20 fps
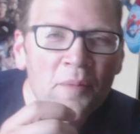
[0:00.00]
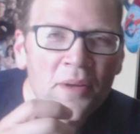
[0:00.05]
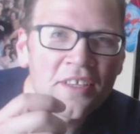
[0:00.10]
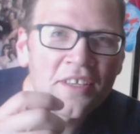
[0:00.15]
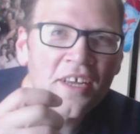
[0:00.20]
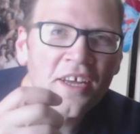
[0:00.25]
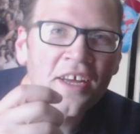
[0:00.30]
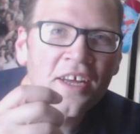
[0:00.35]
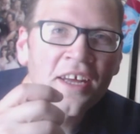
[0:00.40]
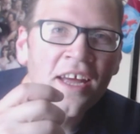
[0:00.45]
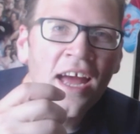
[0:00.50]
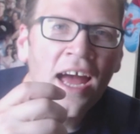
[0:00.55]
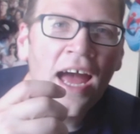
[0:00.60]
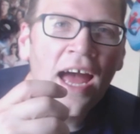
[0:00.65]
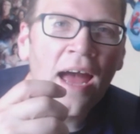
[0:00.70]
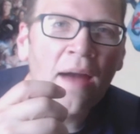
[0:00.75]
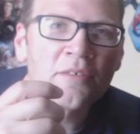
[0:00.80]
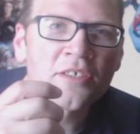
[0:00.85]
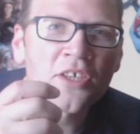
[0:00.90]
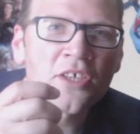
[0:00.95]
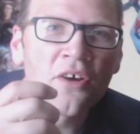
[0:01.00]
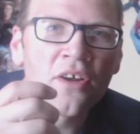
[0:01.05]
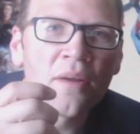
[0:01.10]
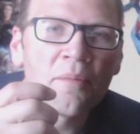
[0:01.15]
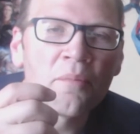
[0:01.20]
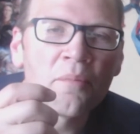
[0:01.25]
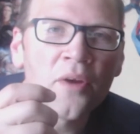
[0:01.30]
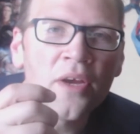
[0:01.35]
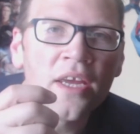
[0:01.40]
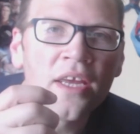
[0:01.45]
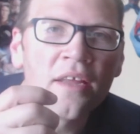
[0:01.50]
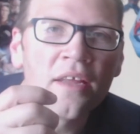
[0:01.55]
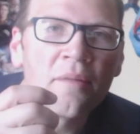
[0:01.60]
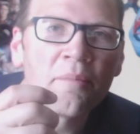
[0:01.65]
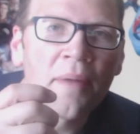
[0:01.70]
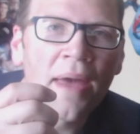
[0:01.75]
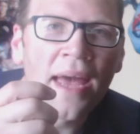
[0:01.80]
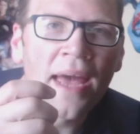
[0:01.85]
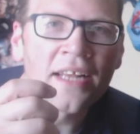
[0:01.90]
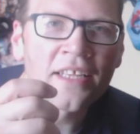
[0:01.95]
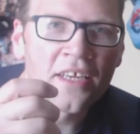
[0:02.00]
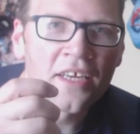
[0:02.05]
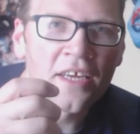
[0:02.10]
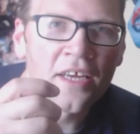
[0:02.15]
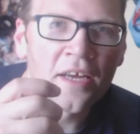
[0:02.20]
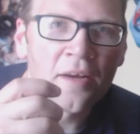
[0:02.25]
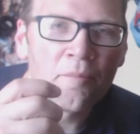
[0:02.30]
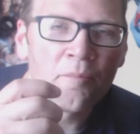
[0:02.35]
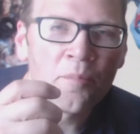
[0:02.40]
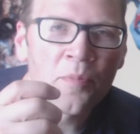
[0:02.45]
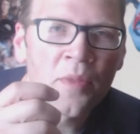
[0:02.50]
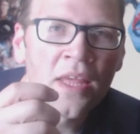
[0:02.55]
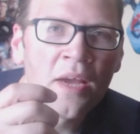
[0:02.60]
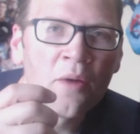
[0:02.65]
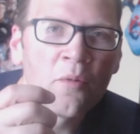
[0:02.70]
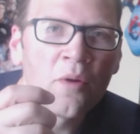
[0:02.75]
But I was going to bring it back to him.